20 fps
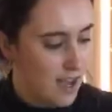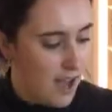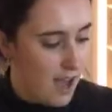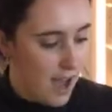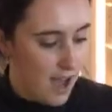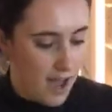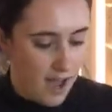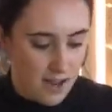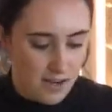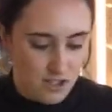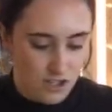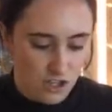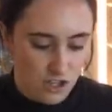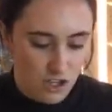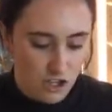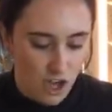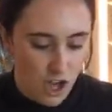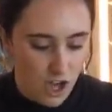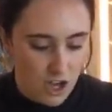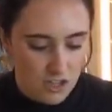and
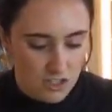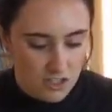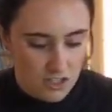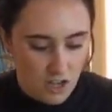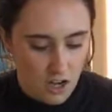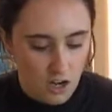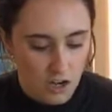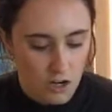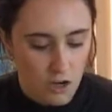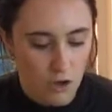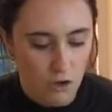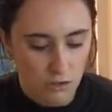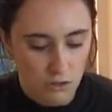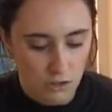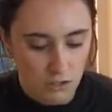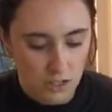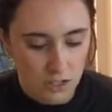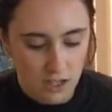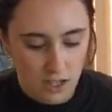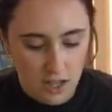cut
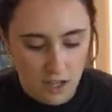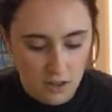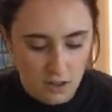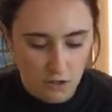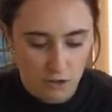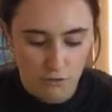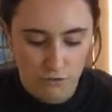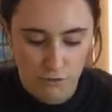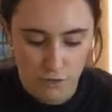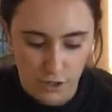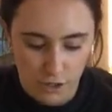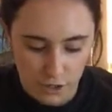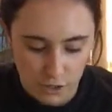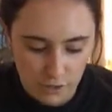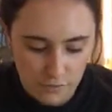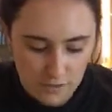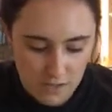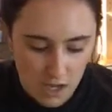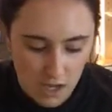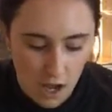along the
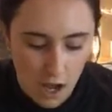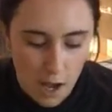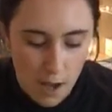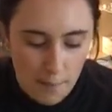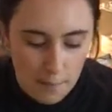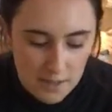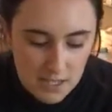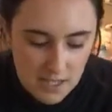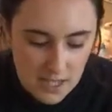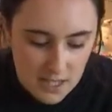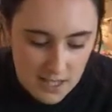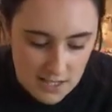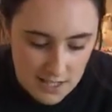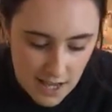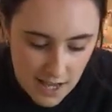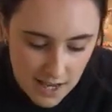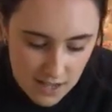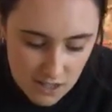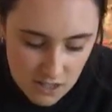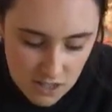grooves up to the
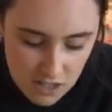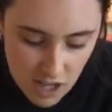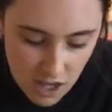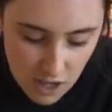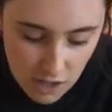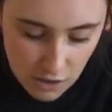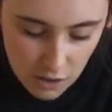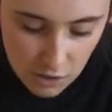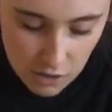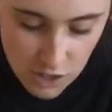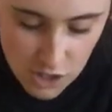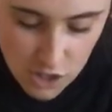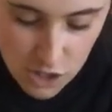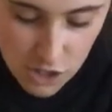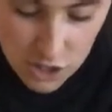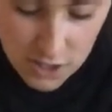inner circle, as you